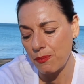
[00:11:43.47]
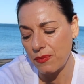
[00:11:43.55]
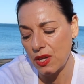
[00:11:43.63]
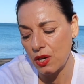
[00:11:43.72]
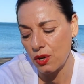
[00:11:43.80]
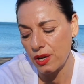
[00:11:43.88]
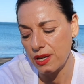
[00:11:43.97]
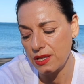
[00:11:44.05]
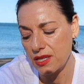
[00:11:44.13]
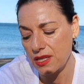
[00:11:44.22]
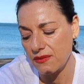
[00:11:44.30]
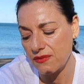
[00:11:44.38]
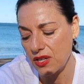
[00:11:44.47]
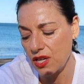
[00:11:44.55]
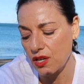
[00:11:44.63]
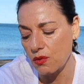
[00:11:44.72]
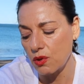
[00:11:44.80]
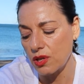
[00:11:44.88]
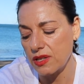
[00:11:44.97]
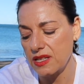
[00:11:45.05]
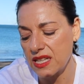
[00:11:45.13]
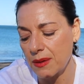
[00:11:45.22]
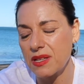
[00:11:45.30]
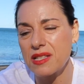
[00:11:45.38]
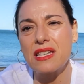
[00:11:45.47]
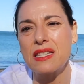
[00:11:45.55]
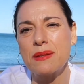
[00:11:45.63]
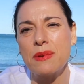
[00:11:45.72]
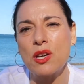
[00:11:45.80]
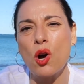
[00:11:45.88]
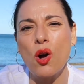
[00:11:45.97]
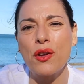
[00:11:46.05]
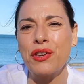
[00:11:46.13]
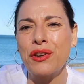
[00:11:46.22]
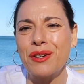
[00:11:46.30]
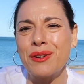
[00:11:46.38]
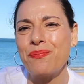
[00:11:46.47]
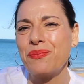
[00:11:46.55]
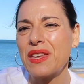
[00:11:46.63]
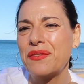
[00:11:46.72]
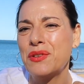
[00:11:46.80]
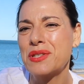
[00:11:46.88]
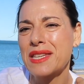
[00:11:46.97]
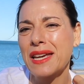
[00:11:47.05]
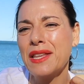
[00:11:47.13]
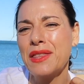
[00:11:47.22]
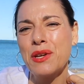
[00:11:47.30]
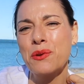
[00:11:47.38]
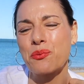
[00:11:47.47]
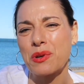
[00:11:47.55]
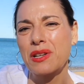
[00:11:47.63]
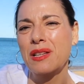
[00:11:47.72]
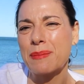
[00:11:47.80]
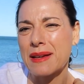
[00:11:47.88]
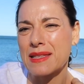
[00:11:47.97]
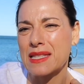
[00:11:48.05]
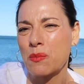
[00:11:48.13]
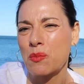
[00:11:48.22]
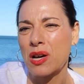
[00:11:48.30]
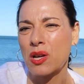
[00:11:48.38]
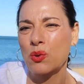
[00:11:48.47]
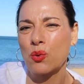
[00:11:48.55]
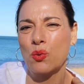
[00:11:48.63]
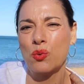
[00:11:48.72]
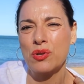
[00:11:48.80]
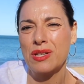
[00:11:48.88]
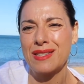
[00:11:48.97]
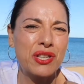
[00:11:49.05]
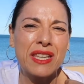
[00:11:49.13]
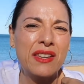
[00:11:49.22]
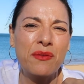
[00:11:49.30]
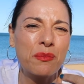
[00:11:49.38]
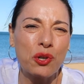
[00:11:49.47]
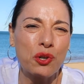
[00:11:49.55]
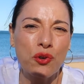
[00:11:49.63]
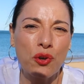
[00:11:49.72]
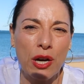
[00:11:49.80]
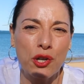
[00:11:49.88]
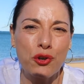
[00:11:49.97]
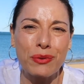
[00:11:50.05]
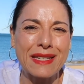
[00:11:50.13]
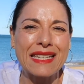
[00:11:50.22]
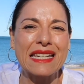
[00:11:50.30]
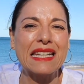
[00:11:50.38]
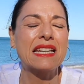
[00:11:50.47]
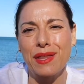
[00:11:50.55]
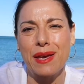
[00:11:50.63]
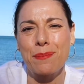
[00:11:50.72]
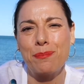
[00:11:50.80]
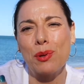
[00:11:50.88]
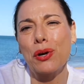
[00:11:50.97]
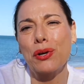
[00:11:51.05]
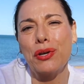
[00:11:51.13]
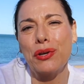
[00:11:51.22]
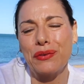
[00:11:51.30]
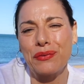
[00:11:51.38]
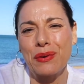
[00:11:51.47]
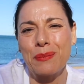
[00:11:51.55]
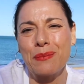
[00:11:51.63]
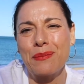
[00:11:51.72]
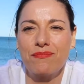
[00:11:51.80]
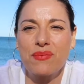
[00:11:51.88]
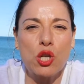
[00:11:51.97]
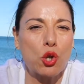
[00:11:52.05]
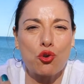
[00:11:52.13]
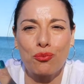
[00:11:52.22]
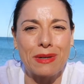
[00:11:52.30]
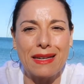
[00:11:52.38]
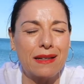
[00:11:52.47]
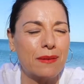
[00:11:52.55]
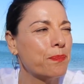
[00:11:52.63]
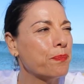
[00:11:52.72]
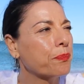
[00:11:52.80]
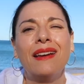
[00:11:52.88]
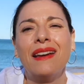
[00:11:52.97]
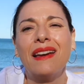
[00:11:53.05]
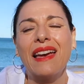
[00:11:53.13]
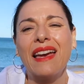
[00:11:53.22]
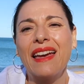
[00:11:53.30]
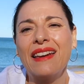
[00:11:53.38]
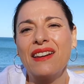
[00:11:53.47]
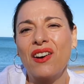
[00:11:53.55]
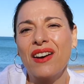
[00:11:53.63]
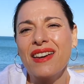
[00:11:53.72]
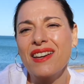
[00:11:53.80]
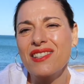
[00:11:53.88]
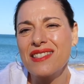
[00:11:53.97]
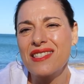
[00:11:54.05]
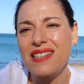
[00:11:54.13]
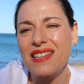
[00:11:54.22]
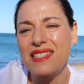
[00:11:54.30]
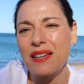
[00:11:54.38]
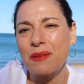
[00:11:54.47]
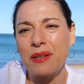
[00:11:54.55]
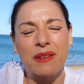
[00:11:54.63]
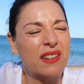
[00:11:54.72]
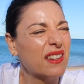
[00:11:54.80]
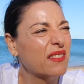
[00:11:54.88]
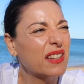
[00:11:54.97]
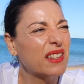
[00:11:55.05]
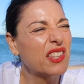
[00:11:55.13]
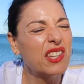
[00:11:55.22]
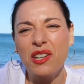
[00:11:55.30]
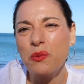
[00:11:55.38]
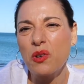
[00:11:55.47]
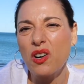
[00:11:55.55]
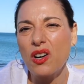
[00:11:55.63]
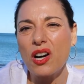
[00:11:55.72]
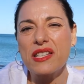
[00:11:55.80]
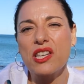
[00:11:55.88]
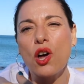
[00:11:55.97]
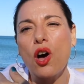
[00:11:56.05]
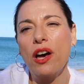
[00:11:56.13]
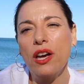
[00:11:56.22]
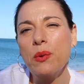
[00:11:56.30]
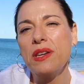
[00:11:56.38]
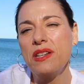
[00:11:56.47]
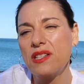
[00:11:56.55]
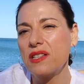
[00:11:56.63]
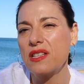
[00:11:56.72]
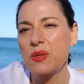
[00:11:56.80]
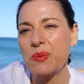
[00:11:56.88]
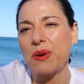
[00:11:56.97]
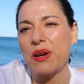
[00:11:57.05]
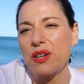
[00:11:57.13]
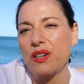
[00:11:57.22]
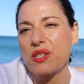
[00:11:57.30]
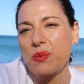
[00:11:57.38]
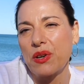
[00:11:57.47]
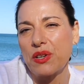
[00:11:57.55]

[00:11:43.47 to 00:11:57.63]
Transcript: that I did a video on, and someone said to me, oh, you know, if you say anything real about someone or you give them a critique, they block you from social media. And I actually said something, and I went, you know what? I said, I went into this with my eyes wide